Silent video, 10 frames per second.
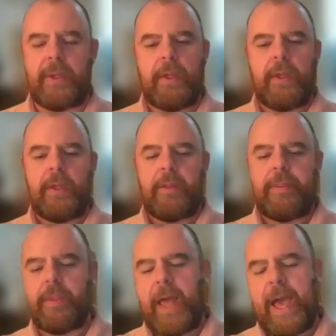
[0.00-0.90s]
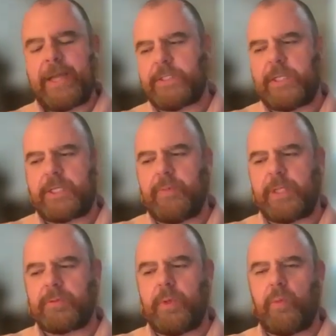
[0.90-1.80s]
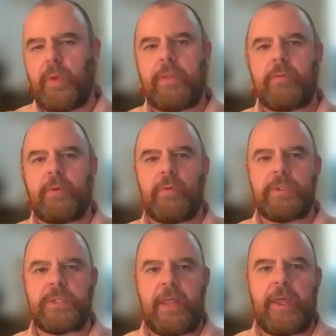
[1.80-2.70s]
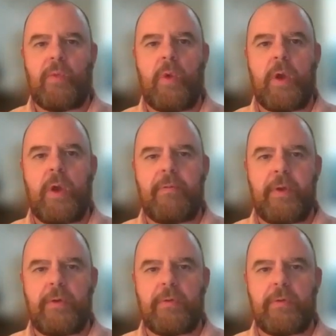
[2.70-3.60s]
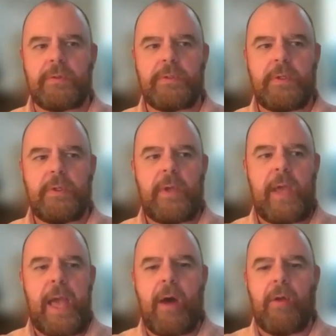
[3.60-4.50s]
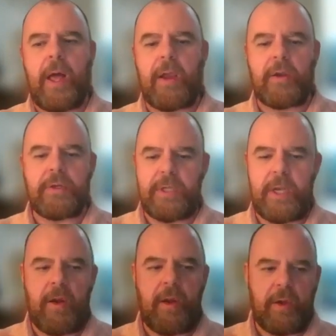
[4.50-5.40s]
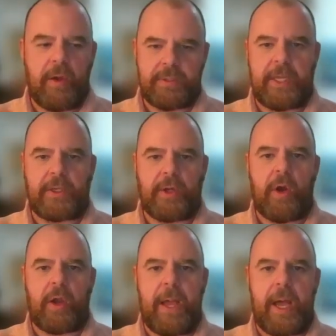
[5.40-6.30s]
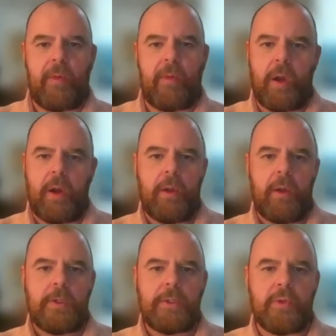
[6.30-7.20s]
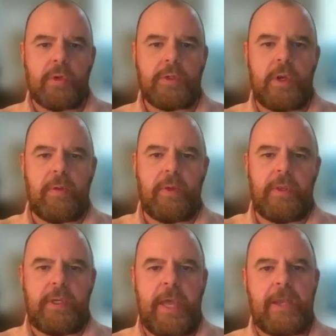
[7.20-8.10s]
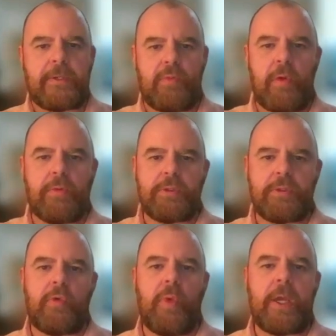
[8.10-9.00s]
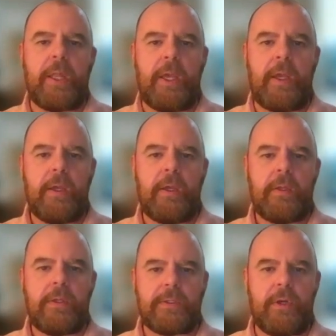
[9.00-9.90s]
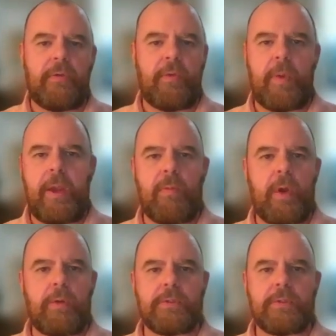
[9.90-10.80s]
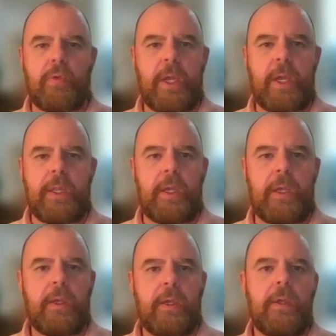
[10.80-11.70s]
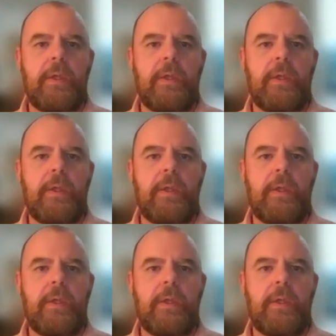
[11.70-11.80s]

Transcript: But the last 6 months we went through was, I think, one of those outlier scenarios that they talk about where short term, the debts rose so quickly, the SOFR rate rose so quickly